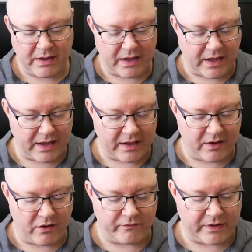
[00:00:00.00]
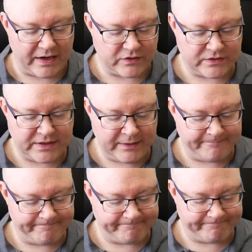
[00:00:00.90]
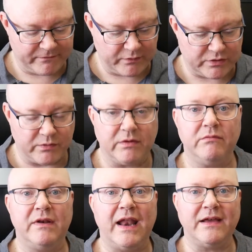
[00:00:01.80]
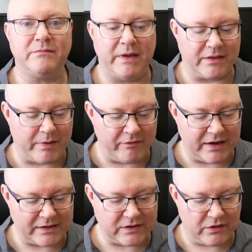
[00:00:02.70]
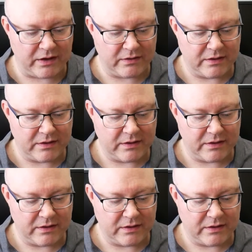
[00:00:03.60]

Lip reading: of electricity, which will make the battery last longer.